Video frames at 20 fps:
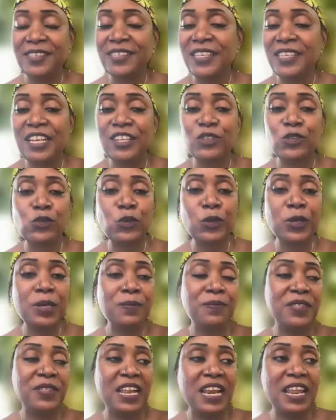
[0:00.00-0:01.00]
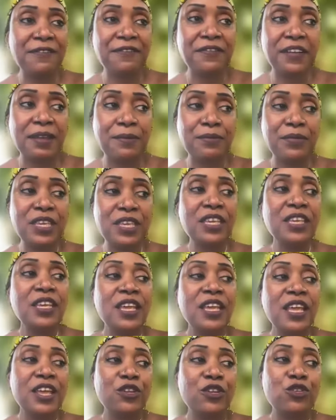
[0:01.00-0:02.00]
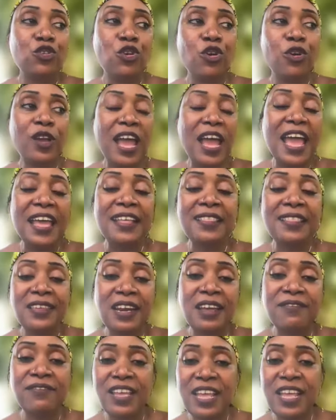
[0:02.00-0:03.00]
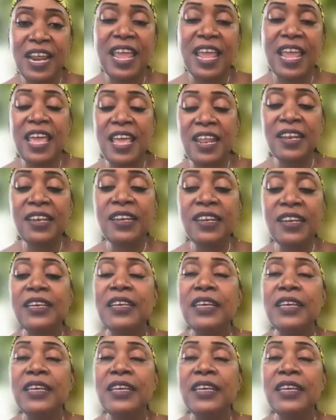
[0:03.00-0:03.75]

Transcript: are the ones who take care of communities, take care of families.